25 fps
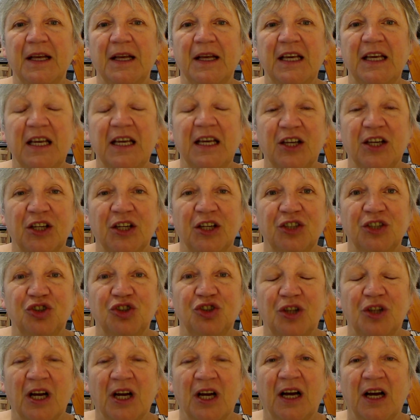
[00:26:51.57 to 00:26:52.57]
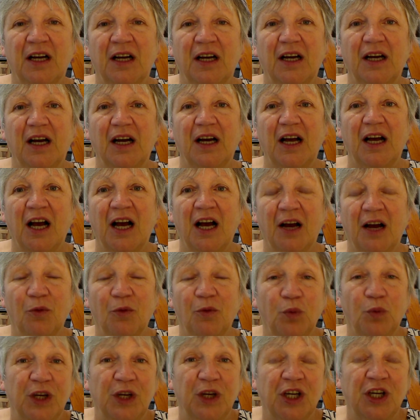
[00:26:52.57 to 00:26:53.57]
acreage that
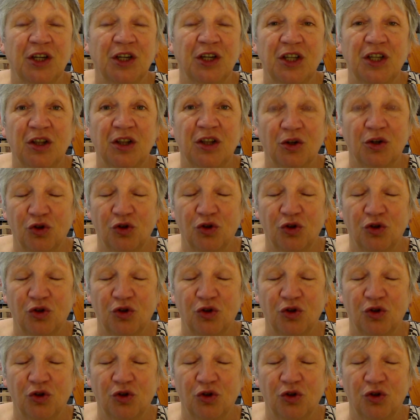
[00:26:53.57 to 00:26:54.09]
we can either